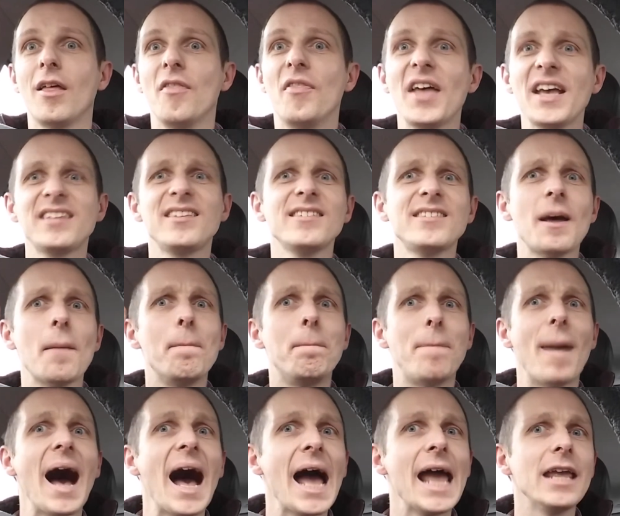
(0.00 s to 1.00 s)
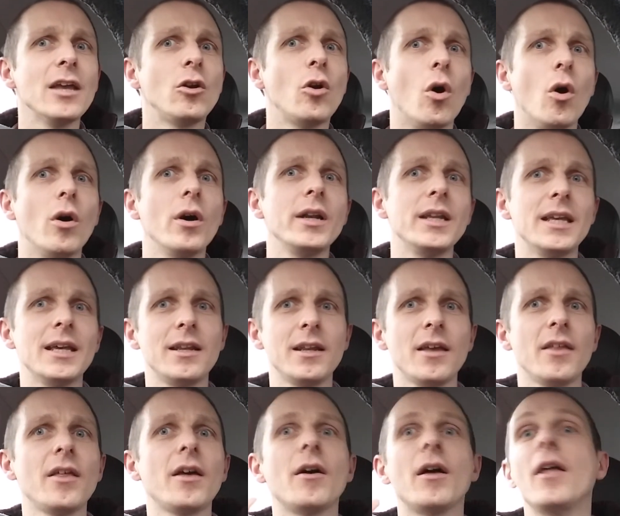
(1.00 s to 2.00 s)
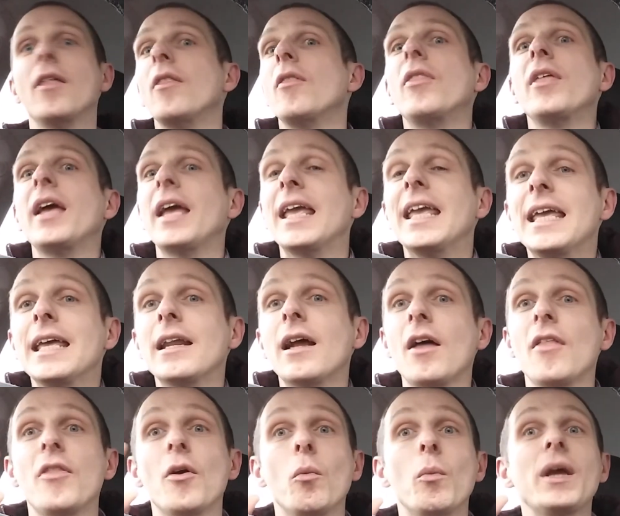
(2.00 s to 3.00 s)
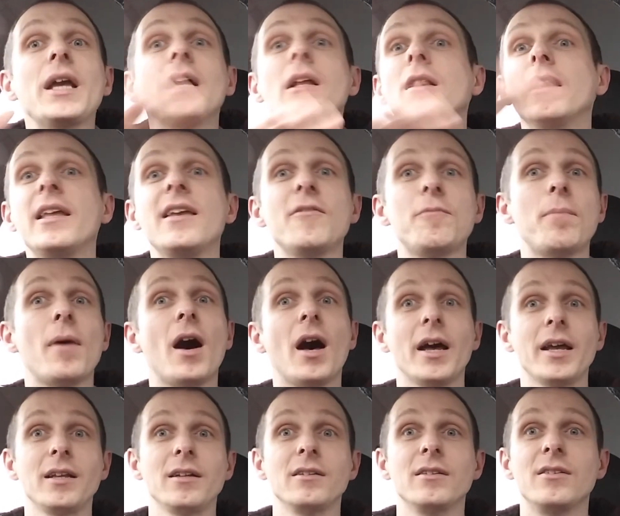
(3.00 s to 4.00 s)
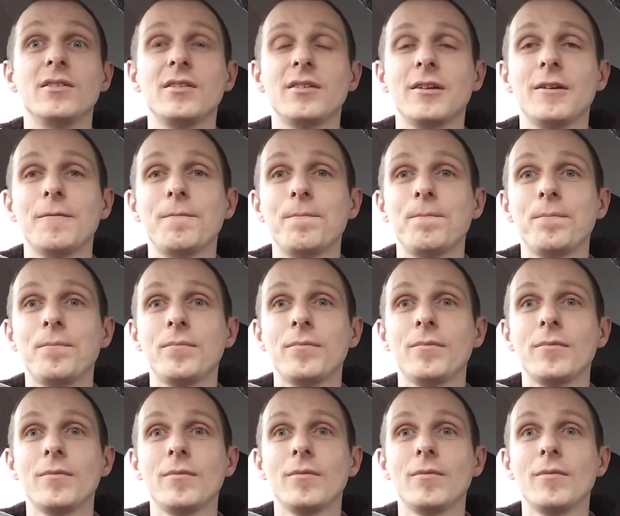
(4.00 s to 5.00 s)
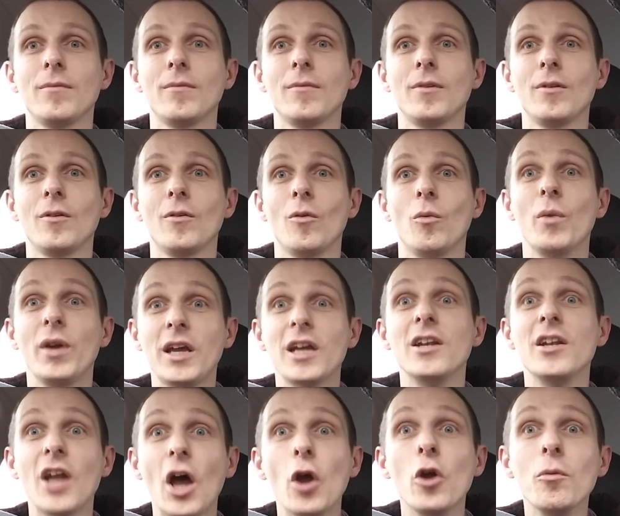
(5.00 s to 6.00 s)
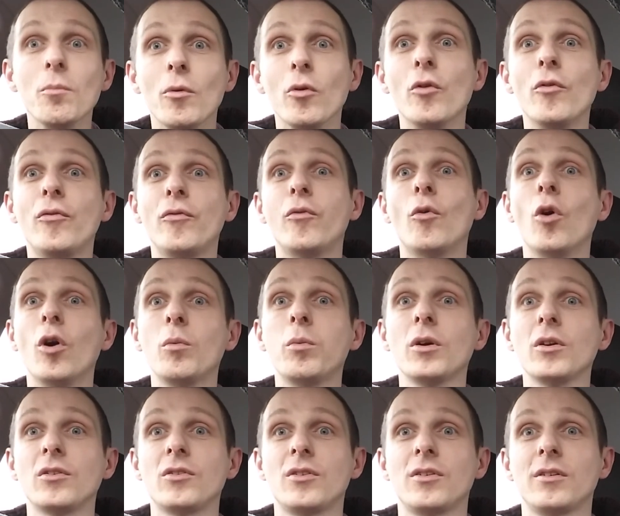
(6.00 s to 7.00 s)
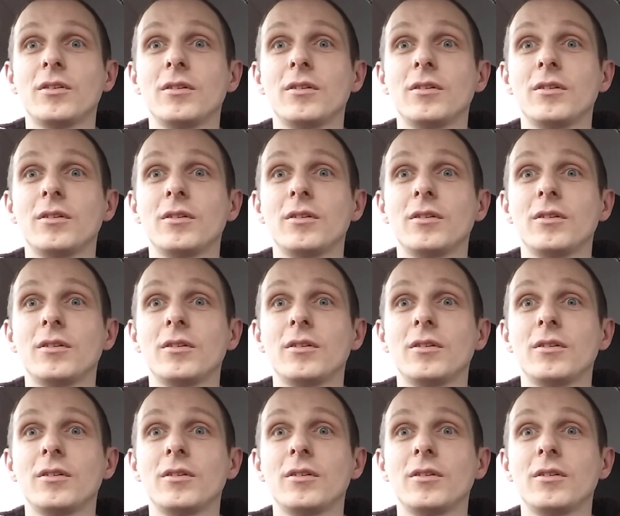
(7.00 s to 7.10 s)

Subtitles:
This is a bygone era, the era that we can leave behind. We can now move forward.